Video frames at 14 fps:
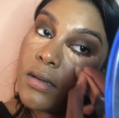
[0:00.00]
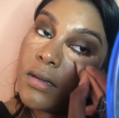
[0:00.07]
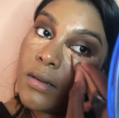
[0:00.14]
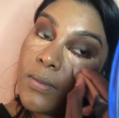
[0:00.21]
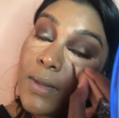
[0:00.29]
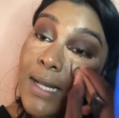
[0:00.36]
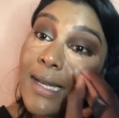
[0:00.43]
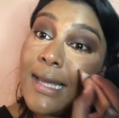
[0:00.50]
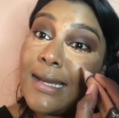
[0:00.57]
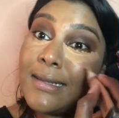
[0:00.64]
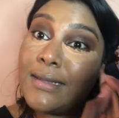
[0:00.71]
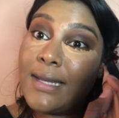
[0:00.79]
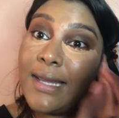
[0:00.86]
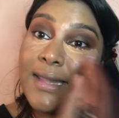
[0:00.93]
Well, I like
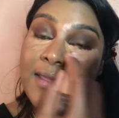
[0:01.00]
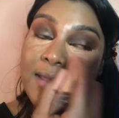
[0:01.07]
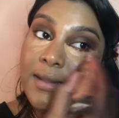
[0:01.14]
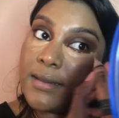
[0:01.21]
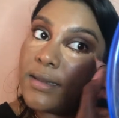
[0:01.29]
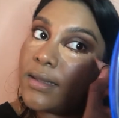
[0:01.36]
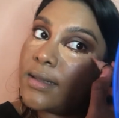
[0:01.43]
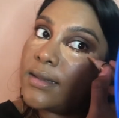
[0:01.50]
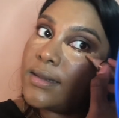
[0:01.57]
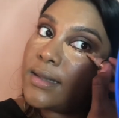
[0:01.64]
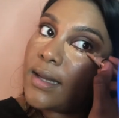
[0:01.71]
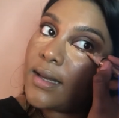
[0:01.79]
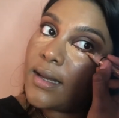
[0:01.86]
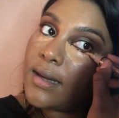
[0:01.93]
to let this
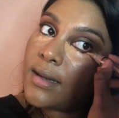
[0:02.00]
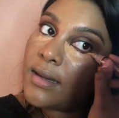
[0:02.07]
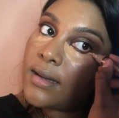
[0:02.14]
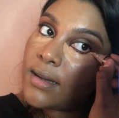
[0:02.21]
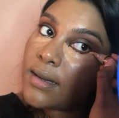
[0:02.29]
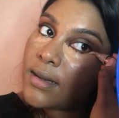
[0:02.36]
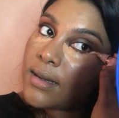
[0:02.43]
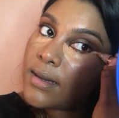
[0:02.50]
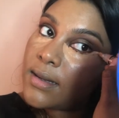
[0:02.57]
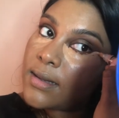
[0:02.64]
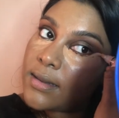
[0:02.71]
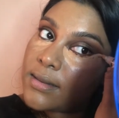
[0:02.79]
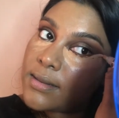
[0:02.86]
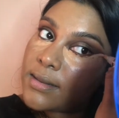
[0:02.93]
concealer
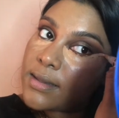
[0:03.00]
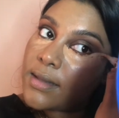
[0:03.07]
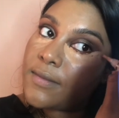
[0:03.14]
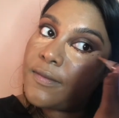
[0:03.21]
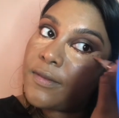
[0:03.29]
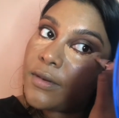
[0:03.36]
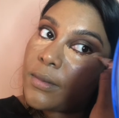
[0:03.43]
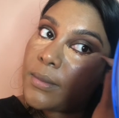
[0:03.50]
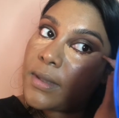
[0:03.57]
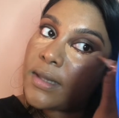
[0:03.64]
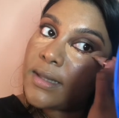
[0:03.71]
sit for a bit.